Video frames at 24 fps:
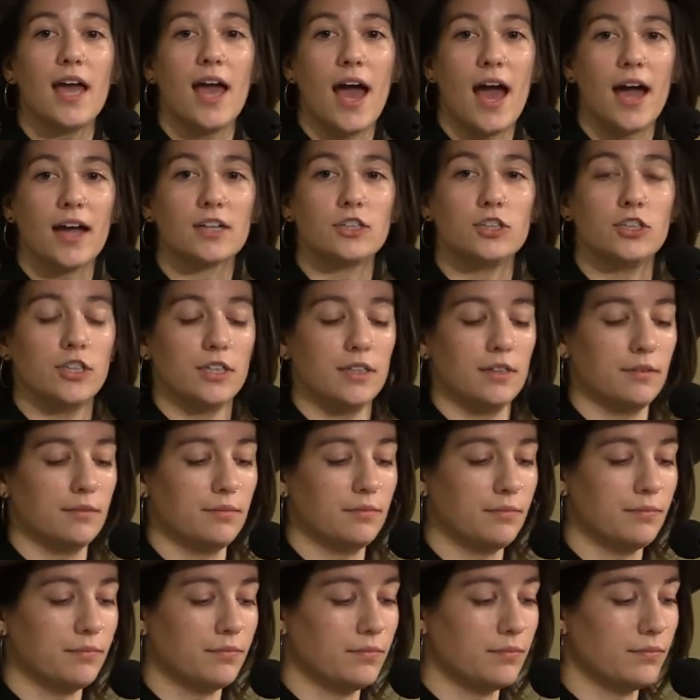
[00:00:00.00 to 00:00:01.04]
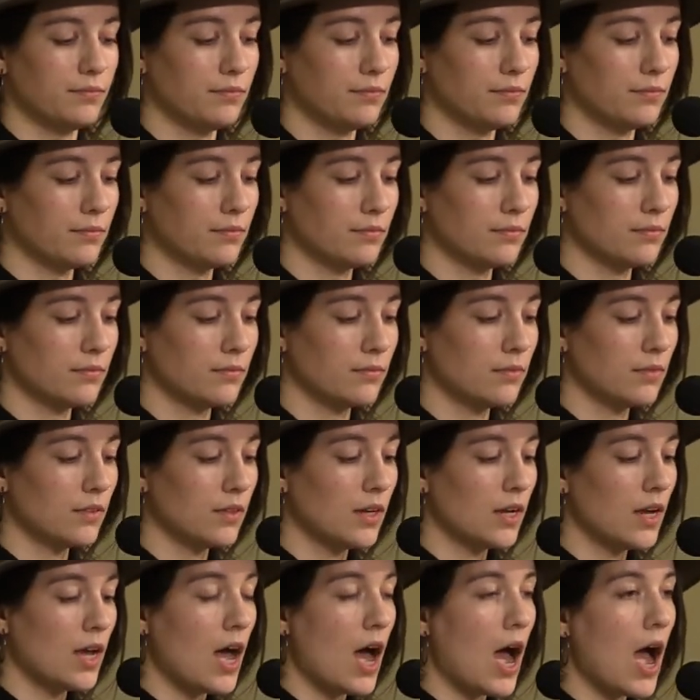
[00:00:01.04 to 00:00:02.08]
action.
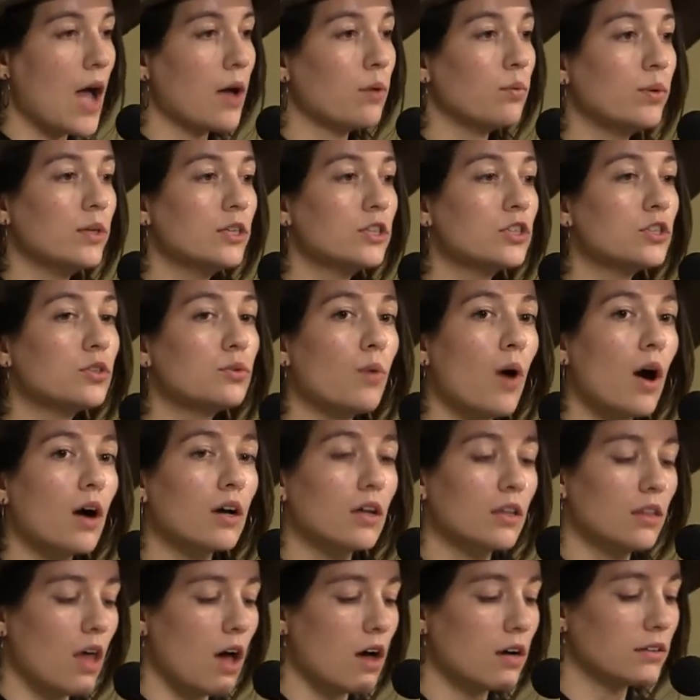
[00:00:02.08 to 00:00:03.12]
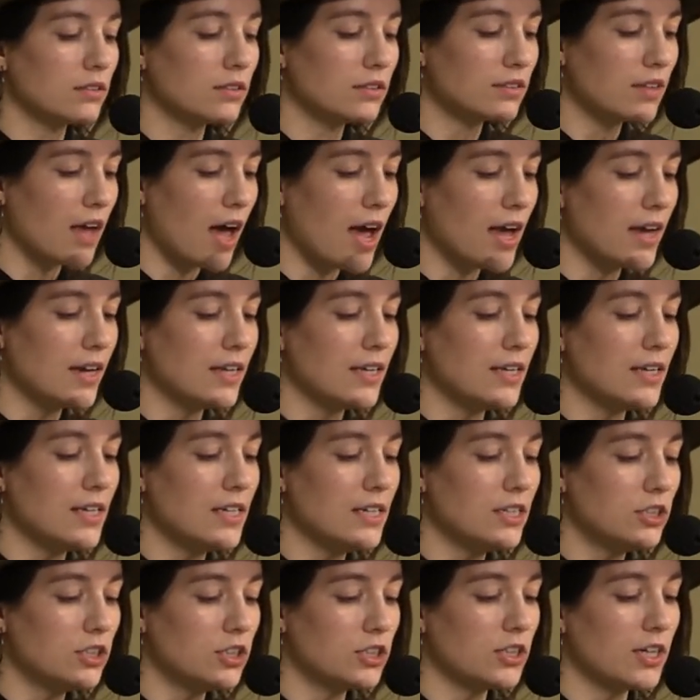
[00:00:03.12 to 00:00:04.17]
I wish to walk alongside
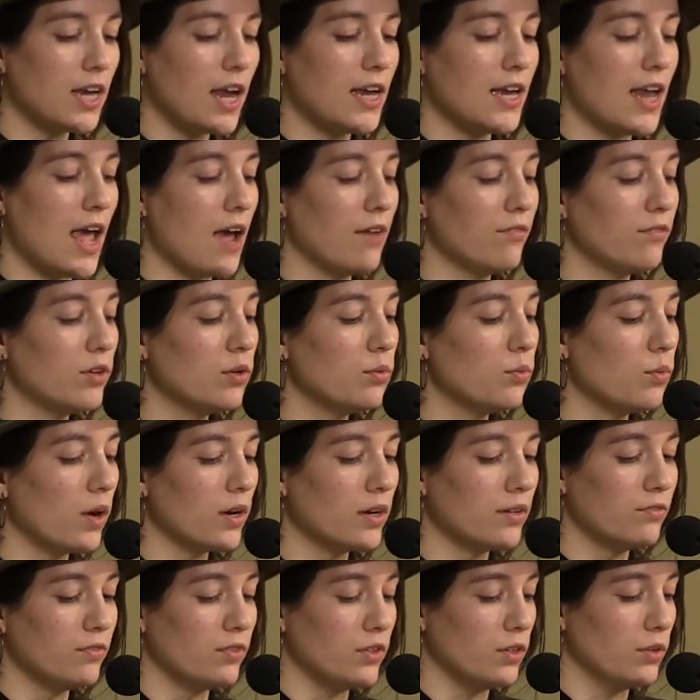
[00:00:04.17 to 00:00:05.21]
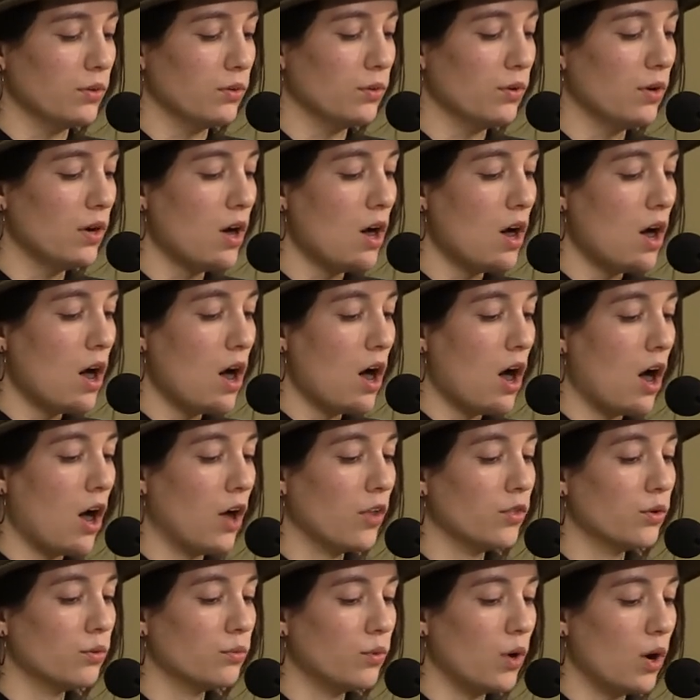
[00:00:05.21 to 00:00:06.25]
each and every one of you
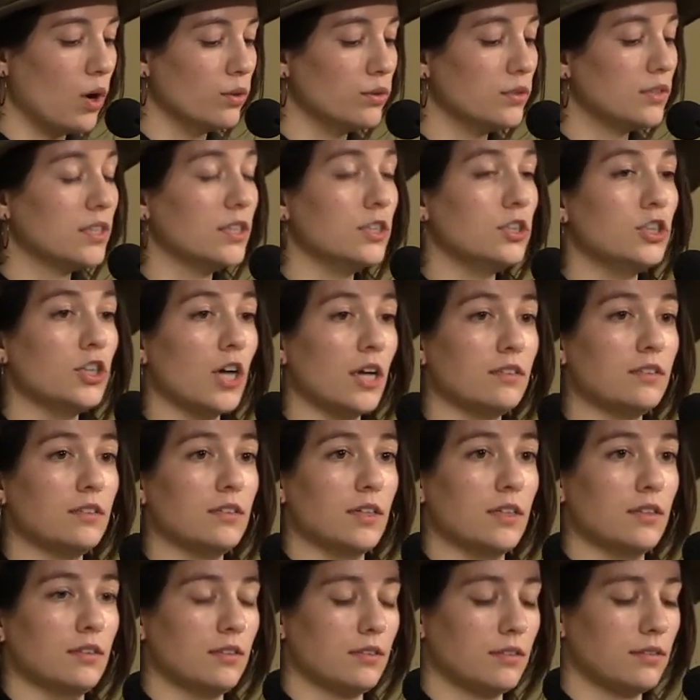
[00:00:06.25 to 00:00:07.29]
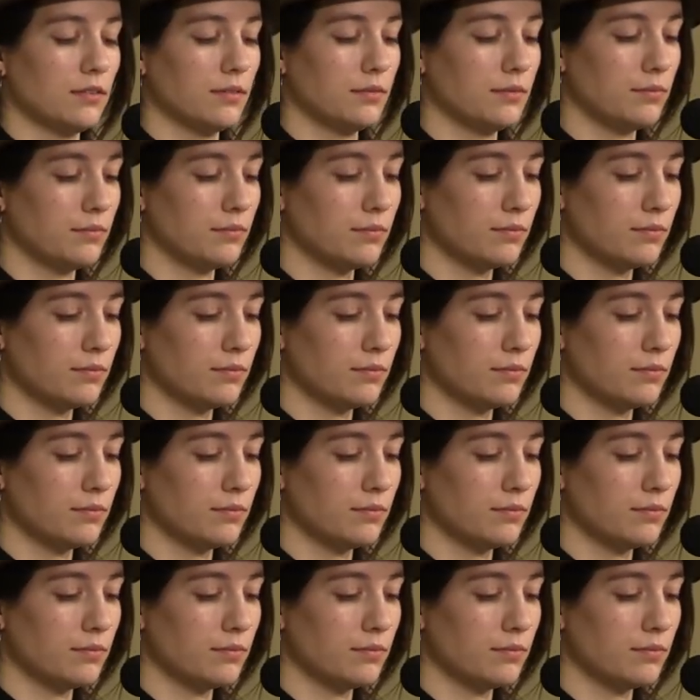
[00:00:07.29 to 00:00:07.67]
on the road to justice.